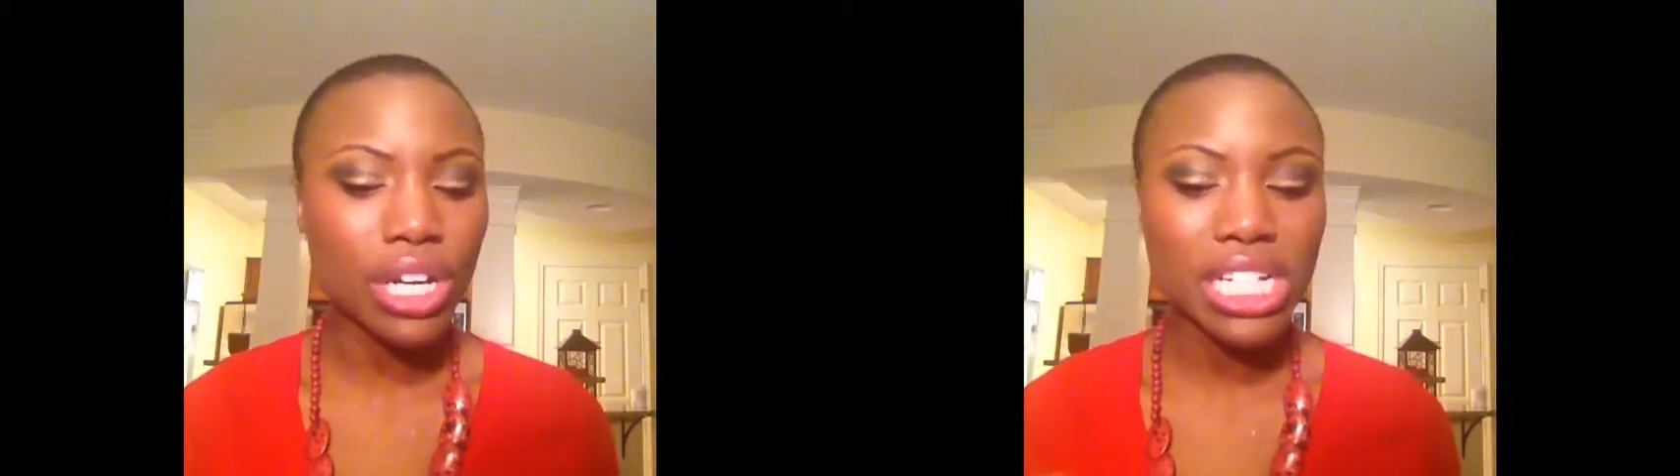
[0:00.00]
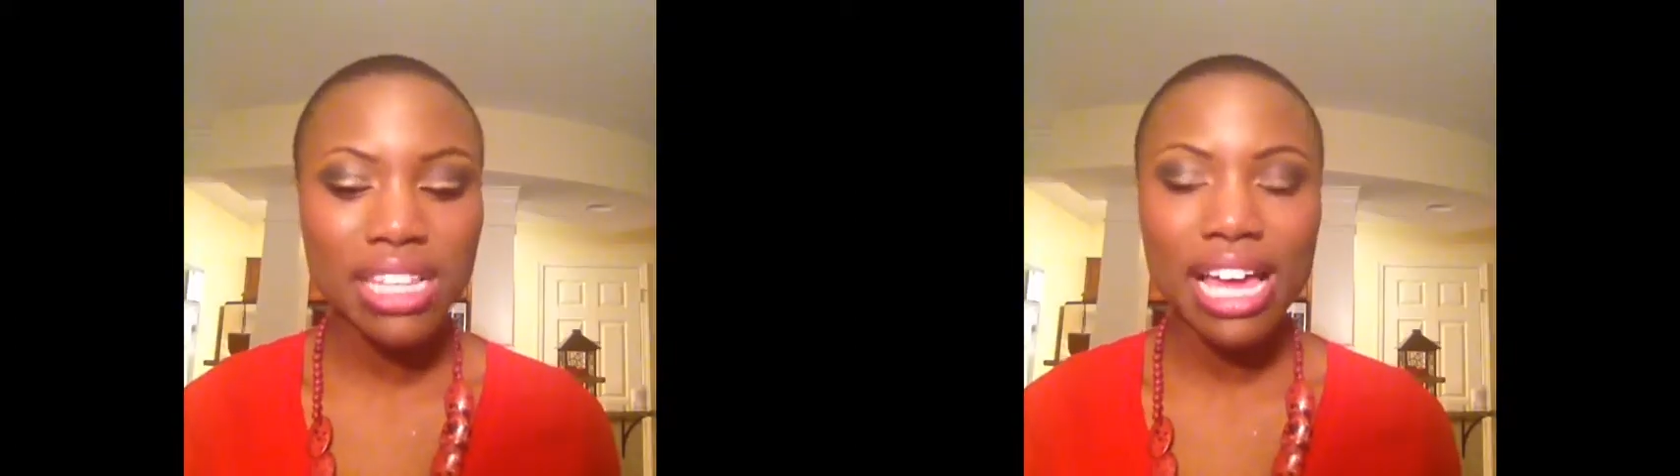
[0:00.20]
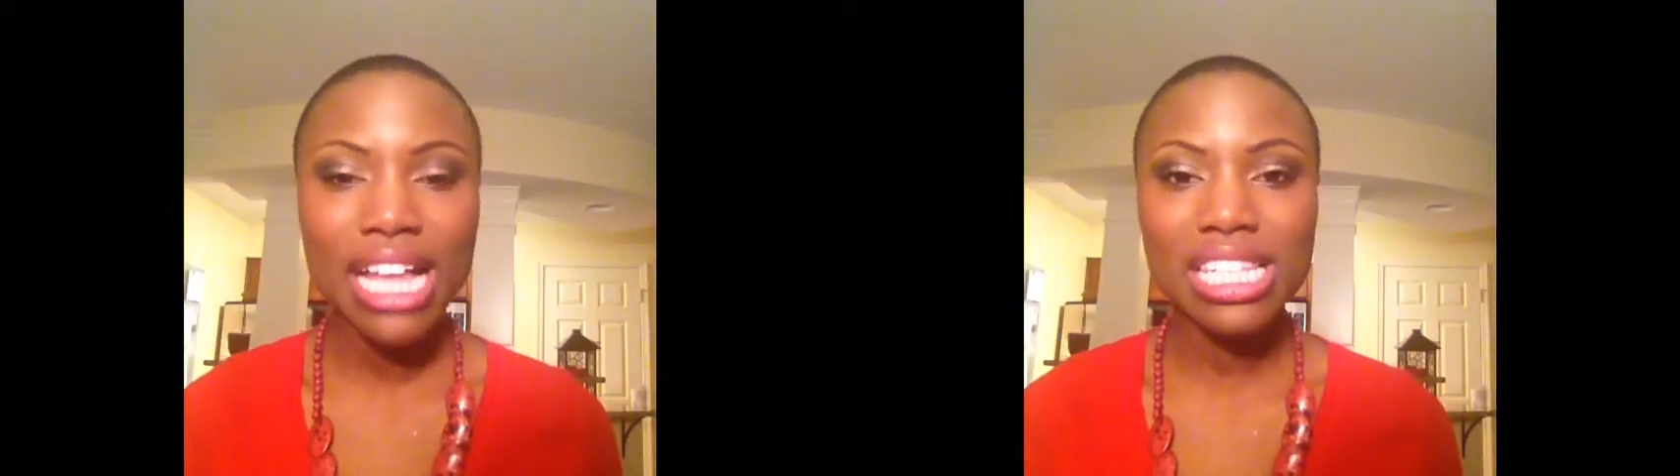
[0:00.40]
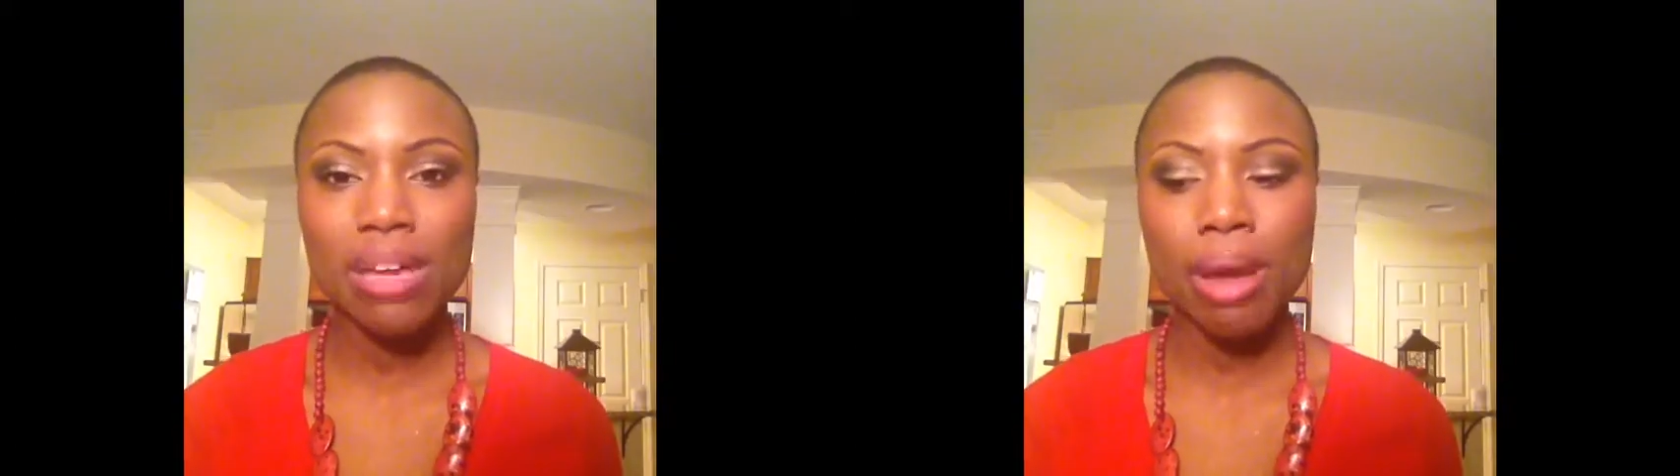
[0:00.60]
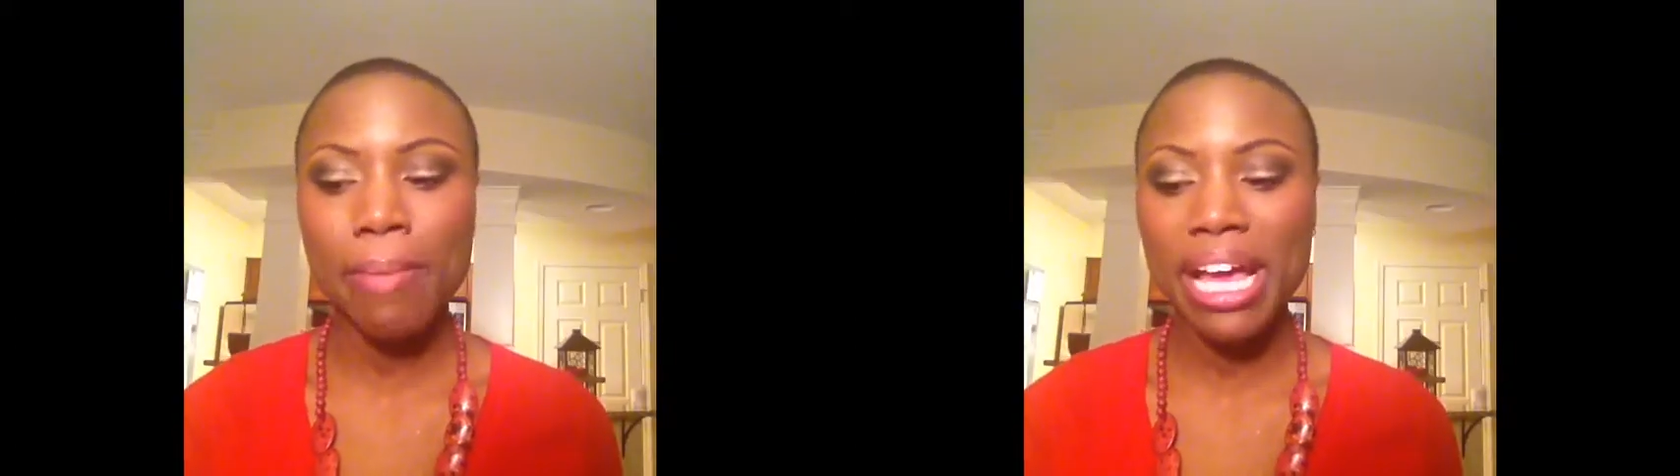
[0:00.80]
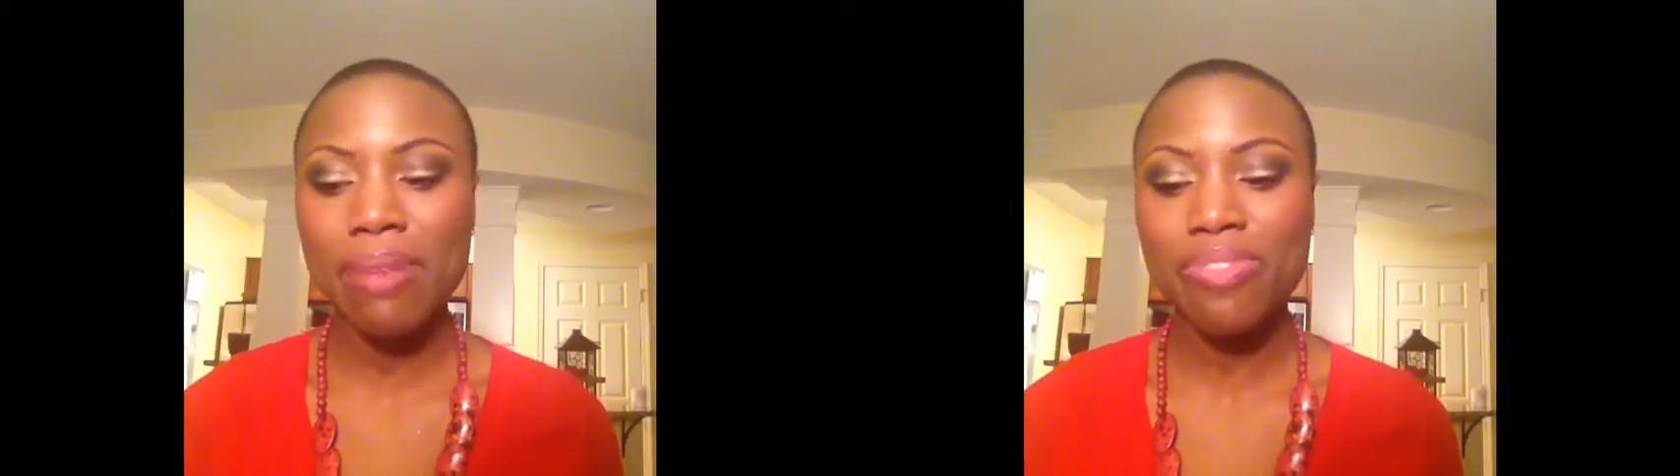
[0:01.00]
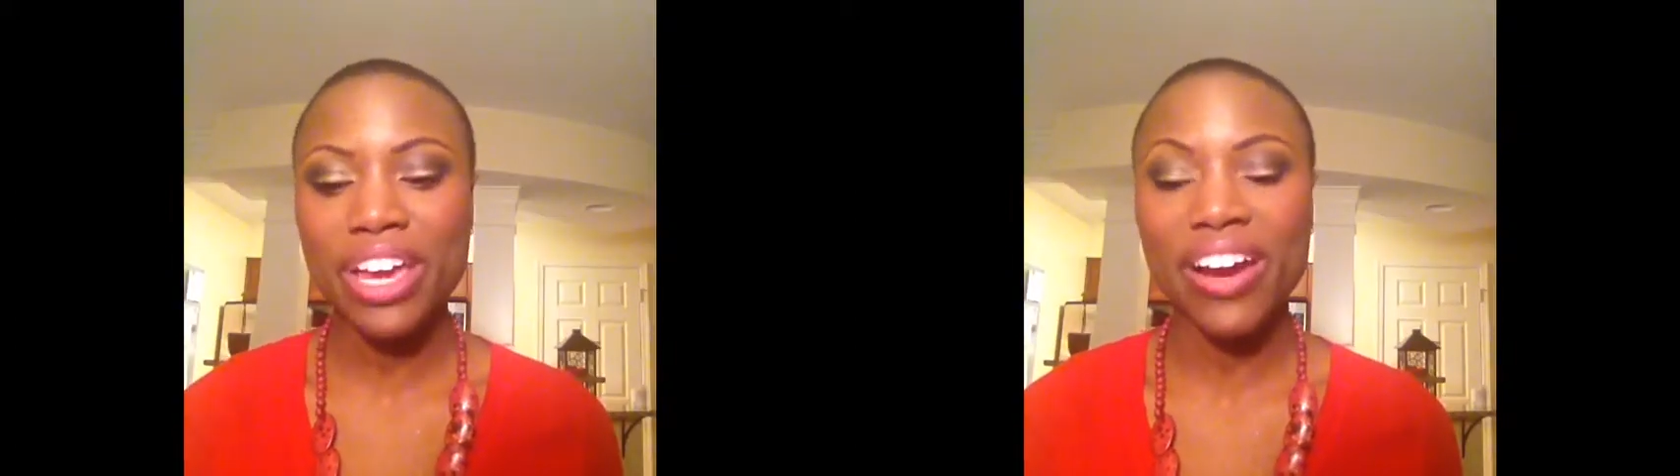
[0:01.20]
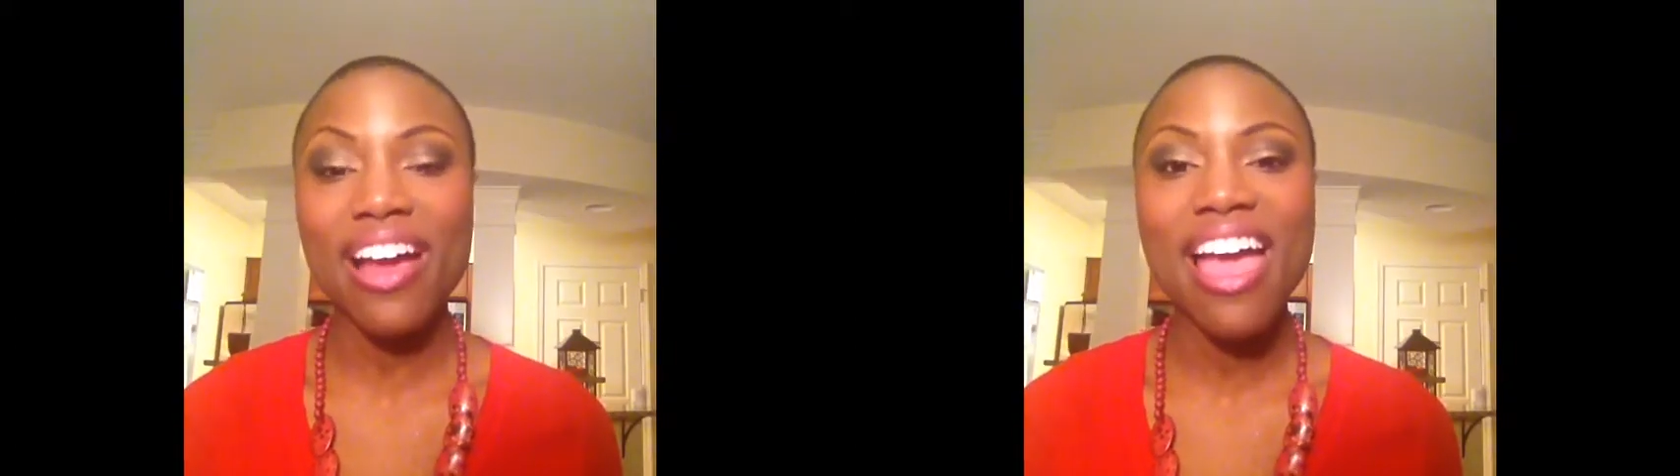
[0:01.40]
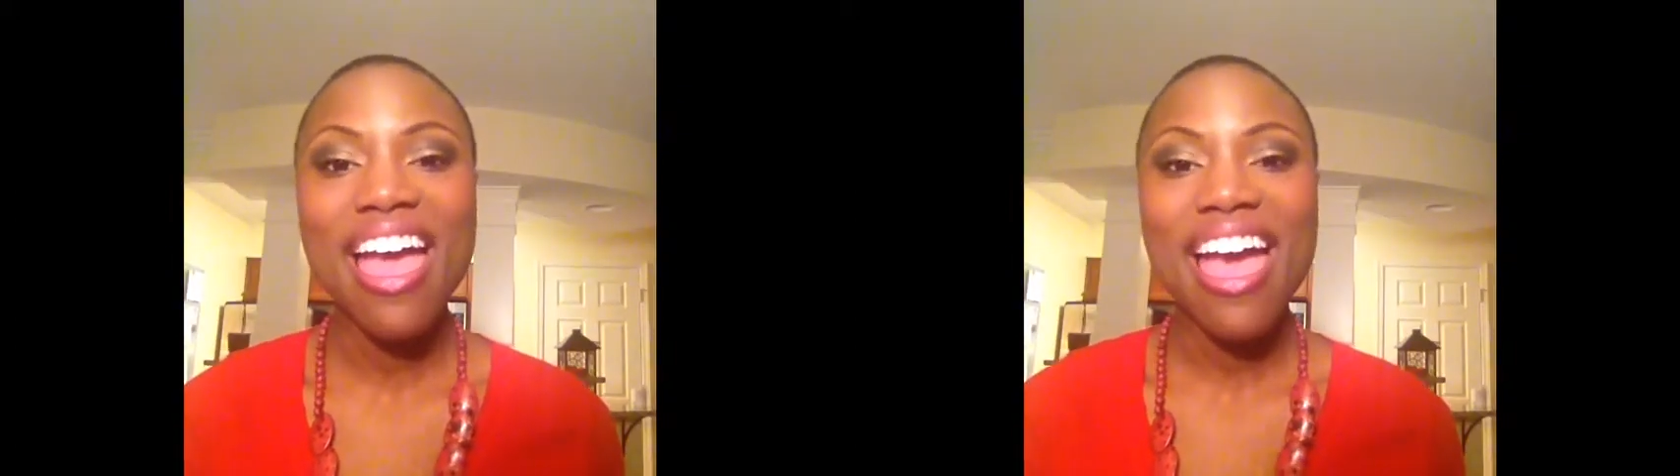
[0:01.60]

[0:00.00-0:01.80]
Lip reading: I did that, set my makeup there,